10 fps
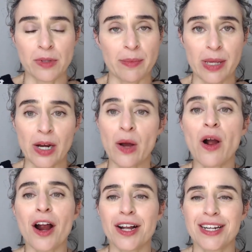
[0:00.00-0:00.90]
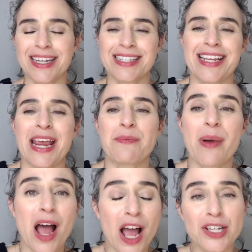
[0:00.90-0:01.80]
libido are going to contain
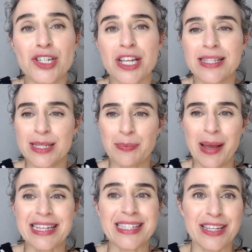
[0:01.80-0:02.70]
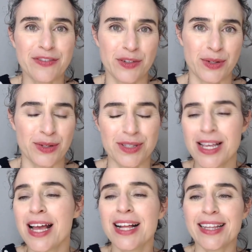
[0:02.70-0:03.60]
pungent, spicy foods
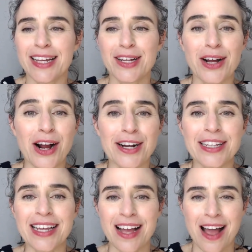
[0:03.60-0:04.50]
like garlic,